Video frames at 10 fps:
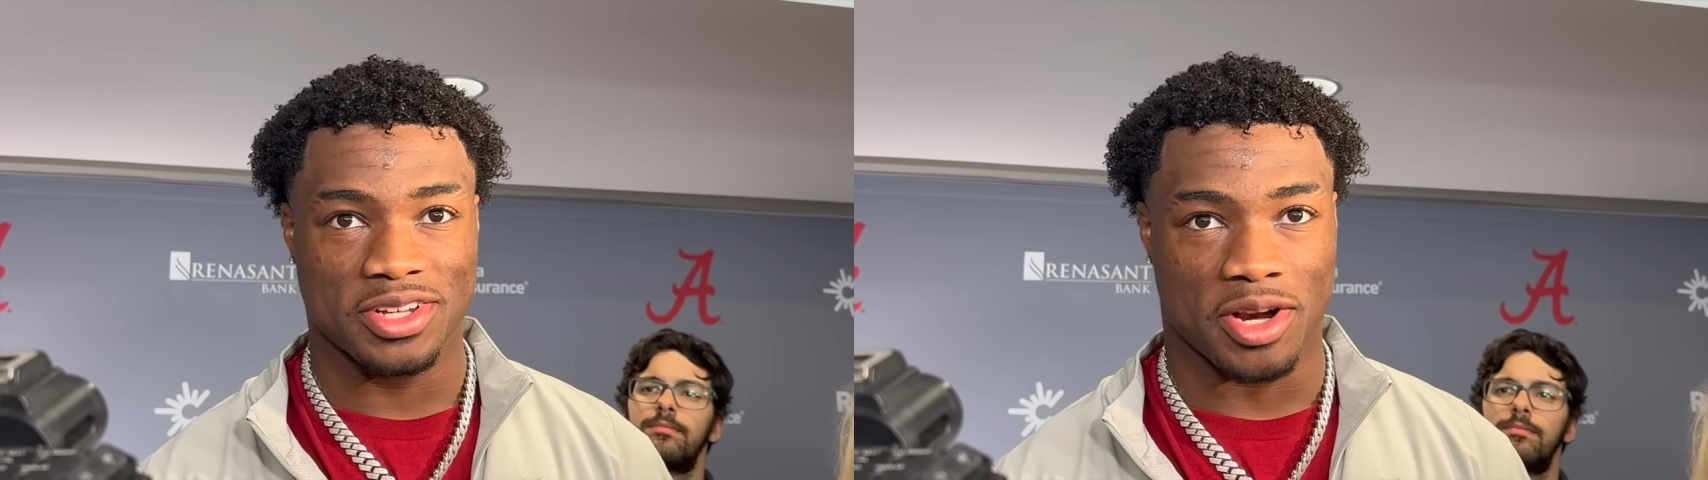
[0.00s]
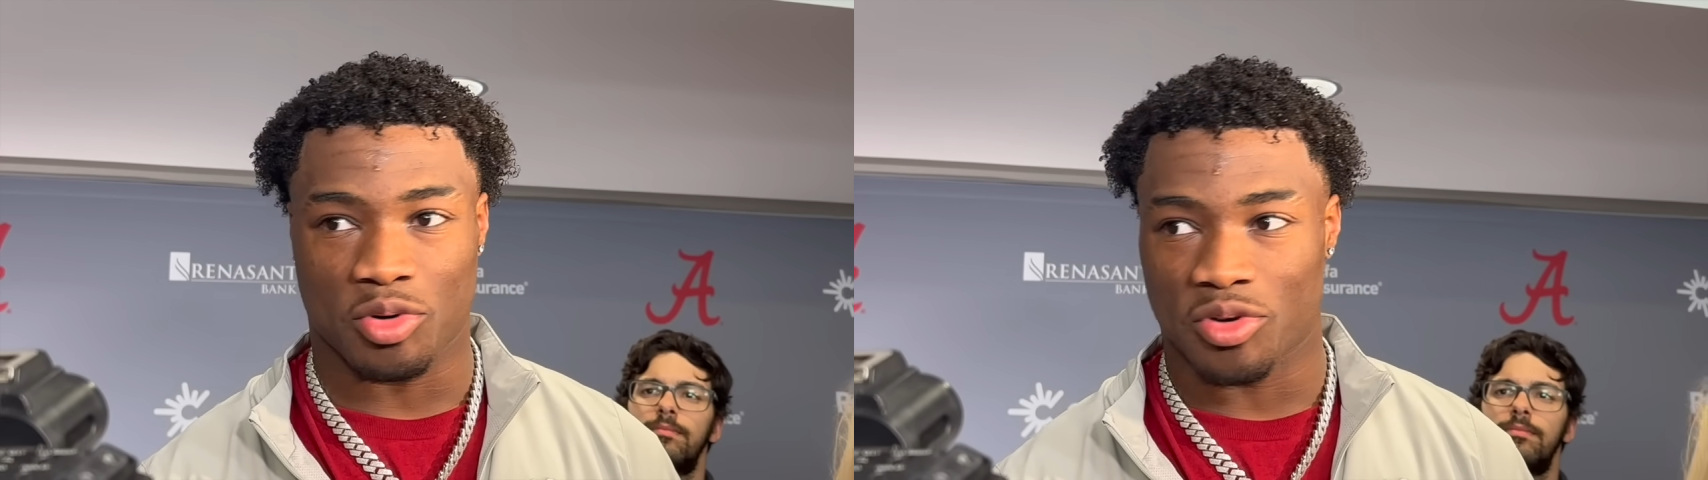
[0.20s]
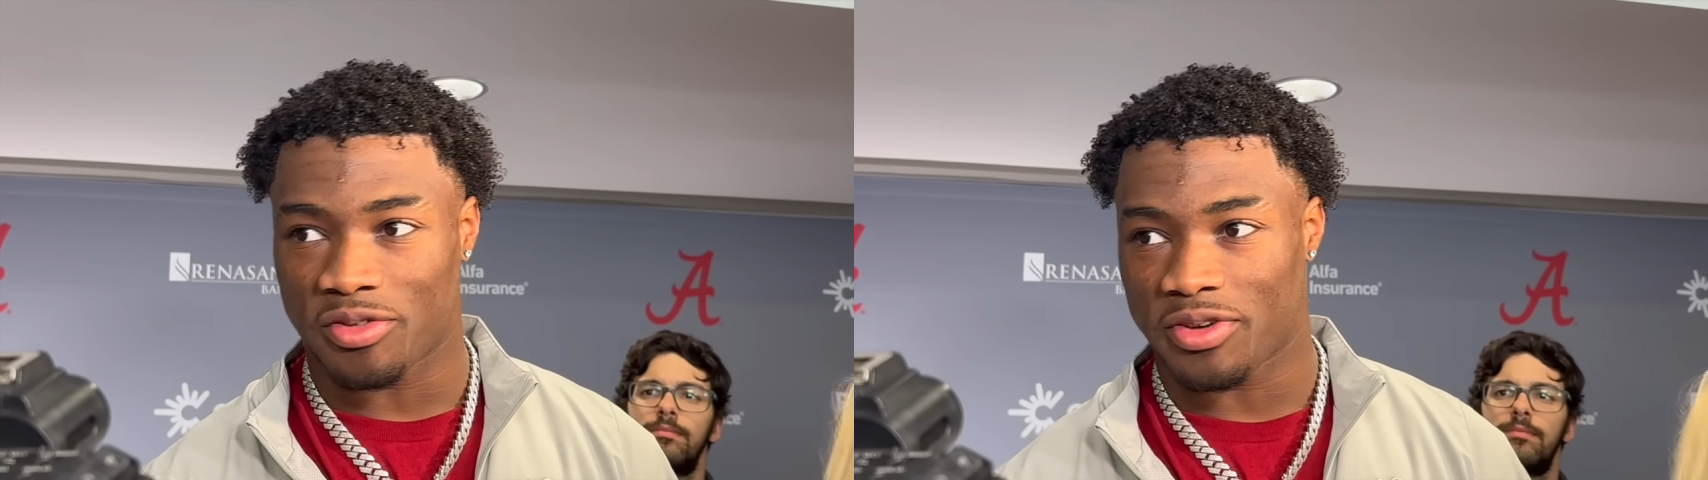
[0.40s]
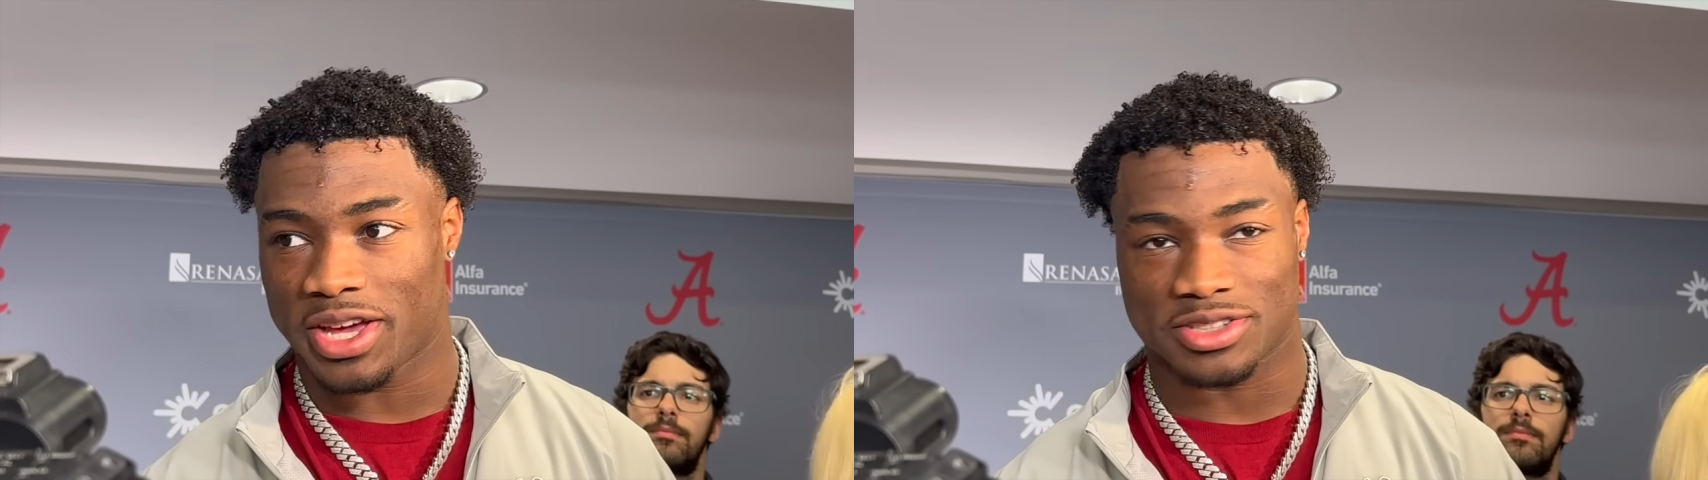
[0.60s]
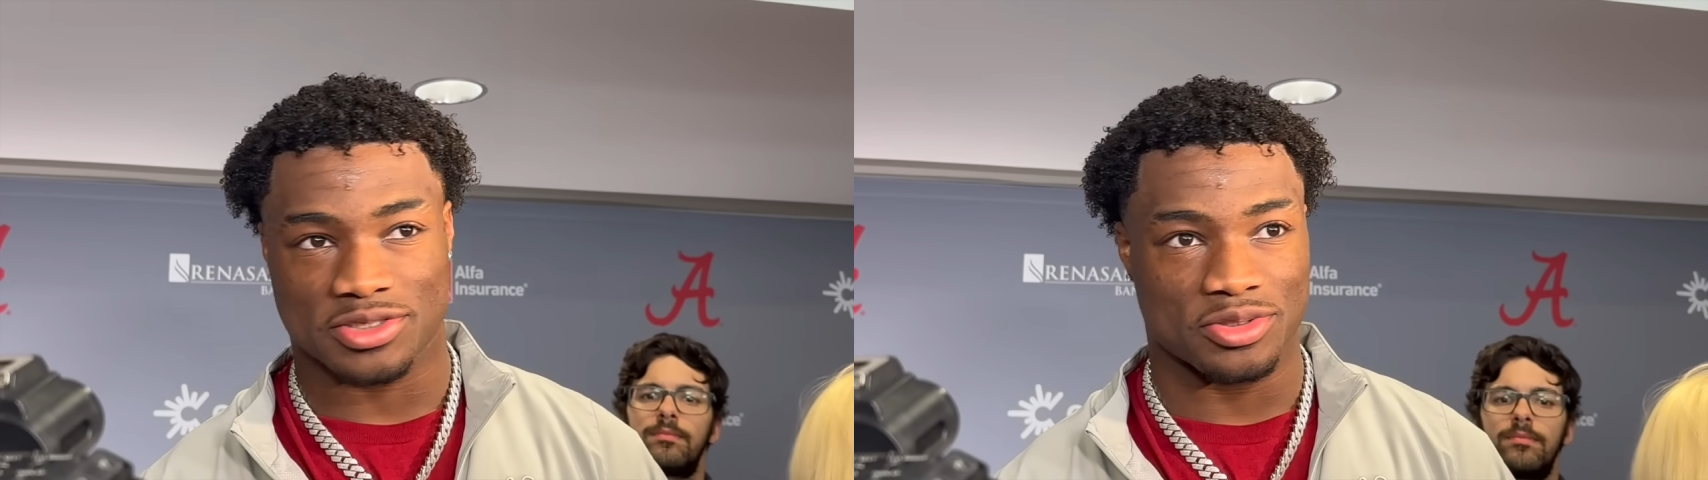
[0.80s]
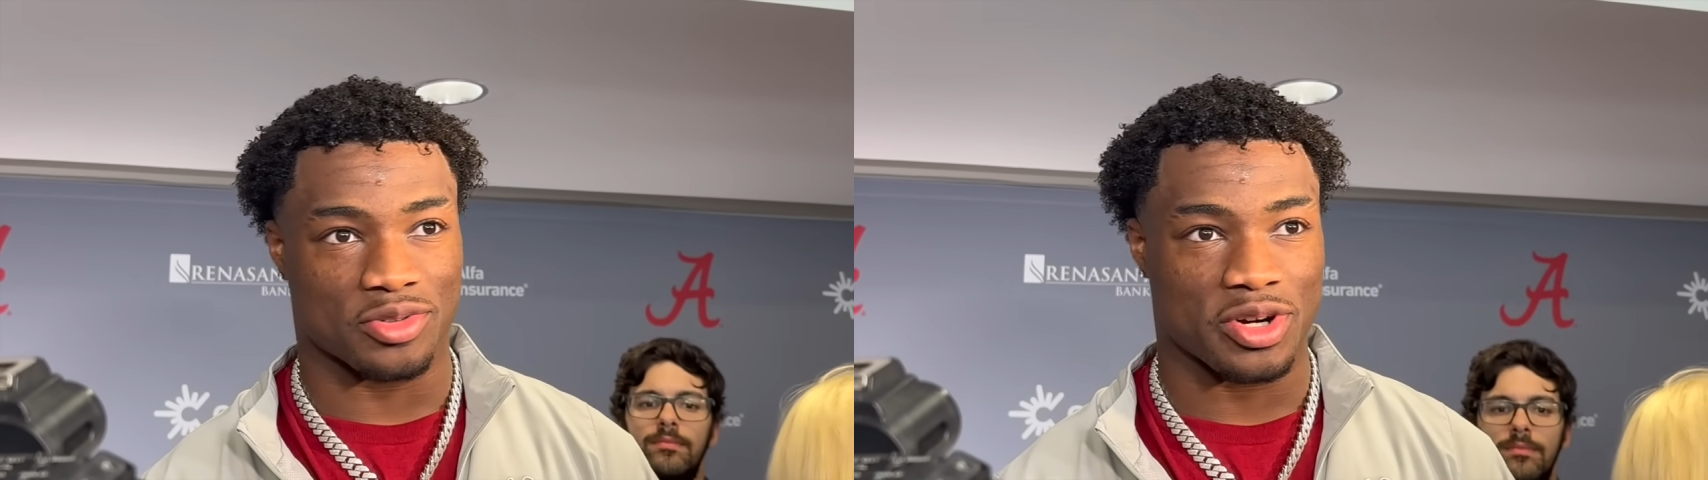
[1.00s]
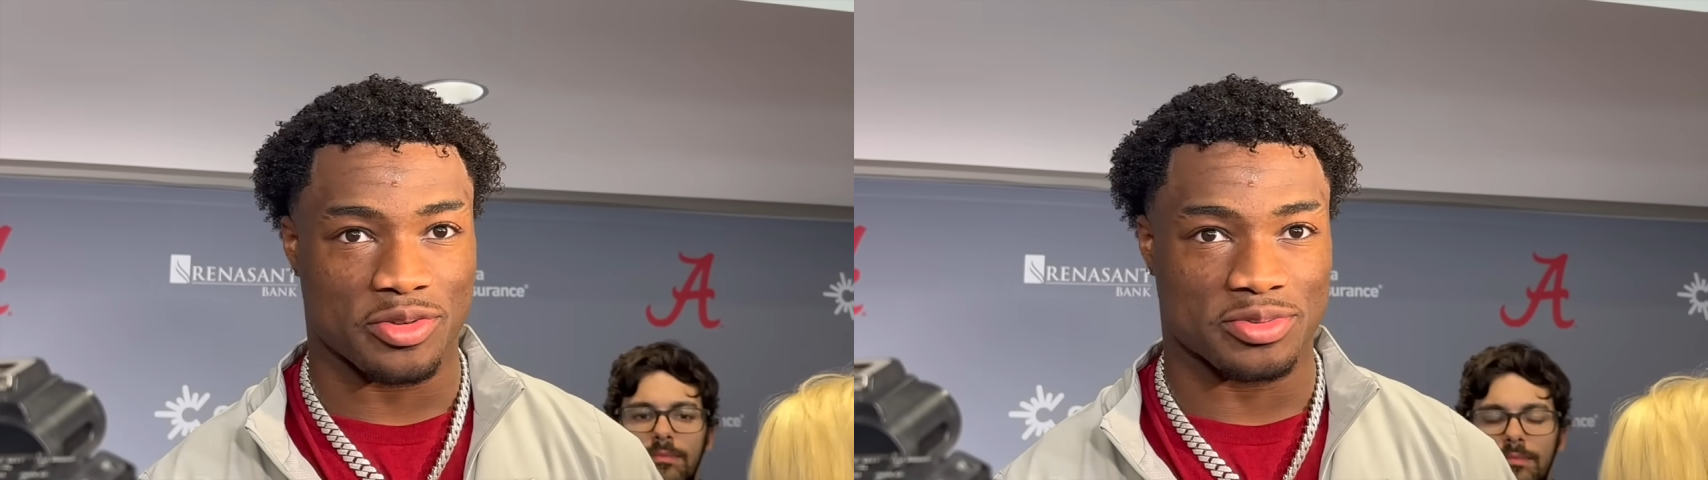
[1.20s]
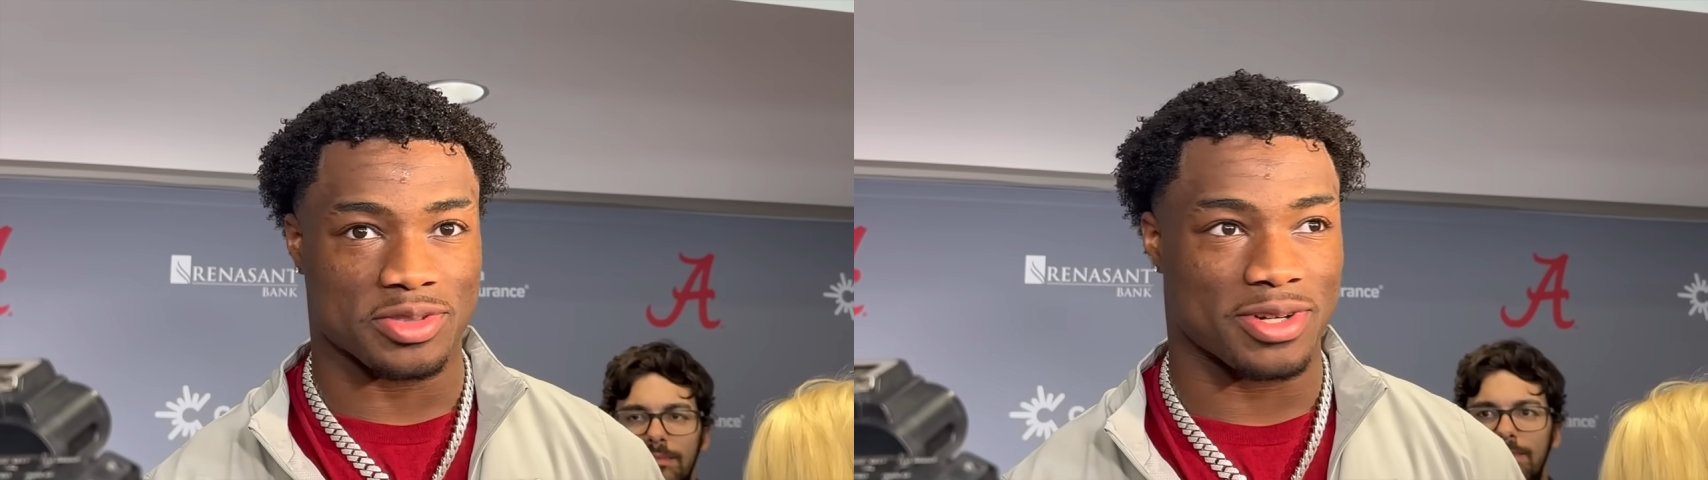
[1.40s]
I'm going to run fast, too. Run
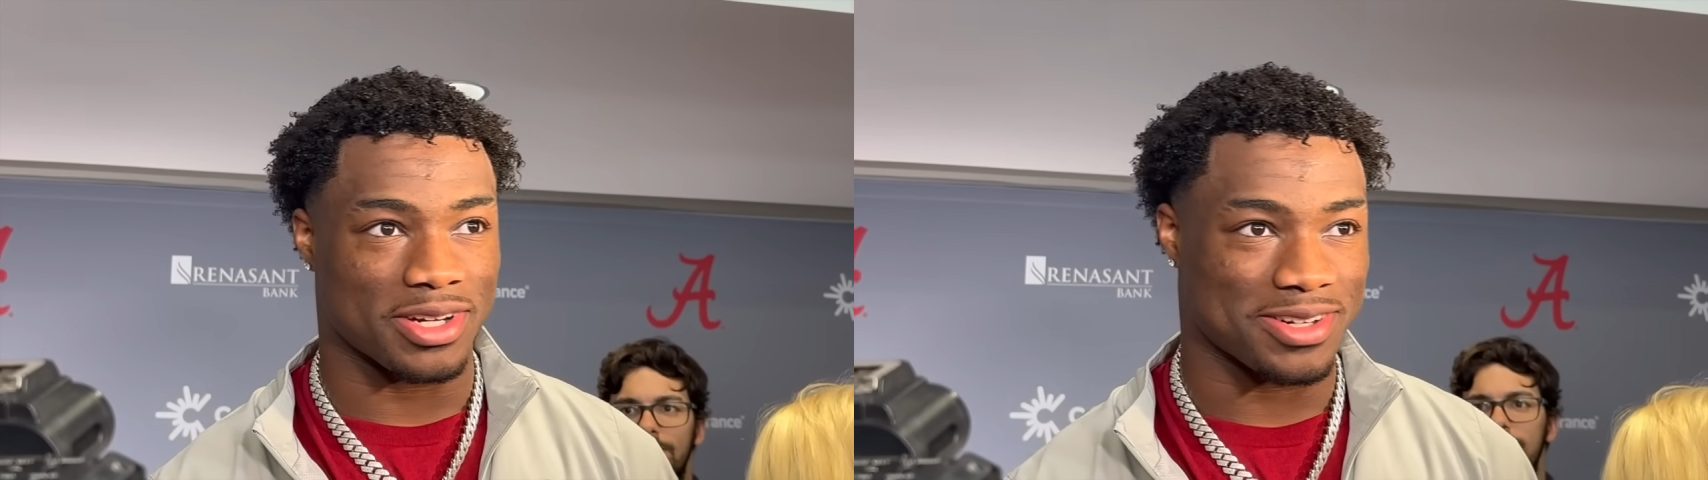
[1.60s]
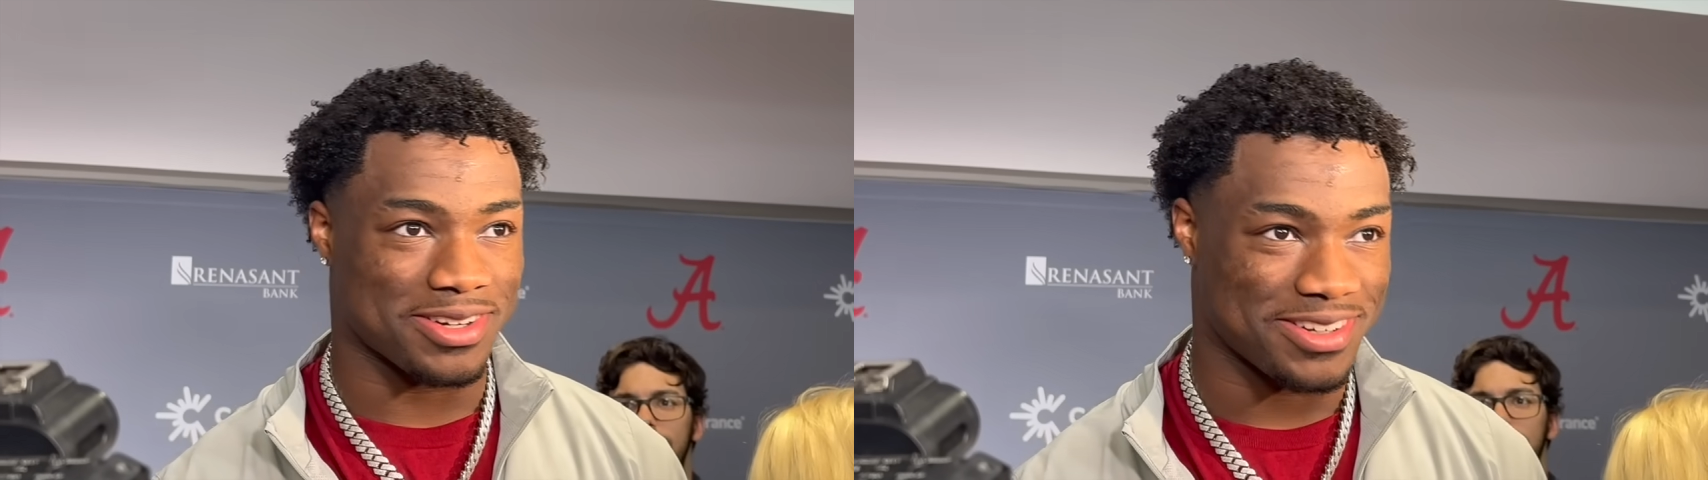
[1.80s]
over somebody.